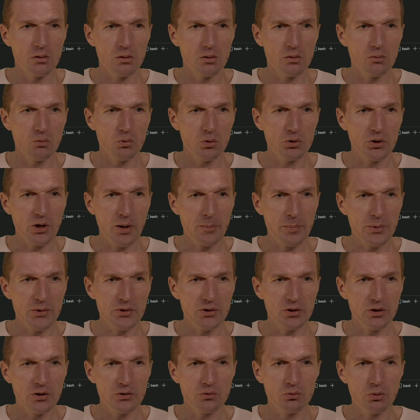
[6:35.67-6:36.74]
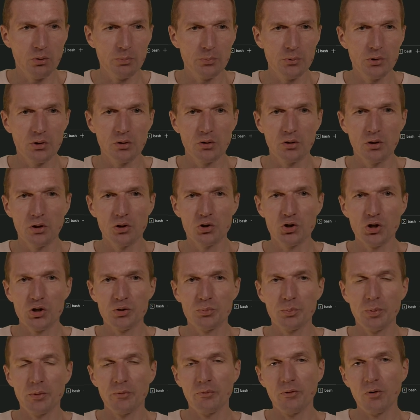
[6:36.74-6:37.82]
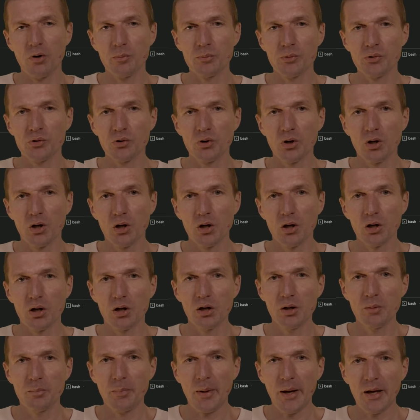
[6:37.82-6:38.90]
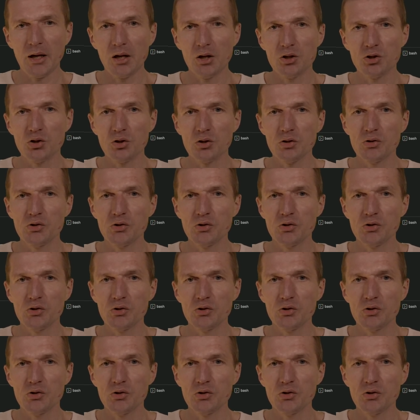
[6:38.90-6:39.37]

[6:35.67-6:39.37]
what happens in the script, it just performs clean package,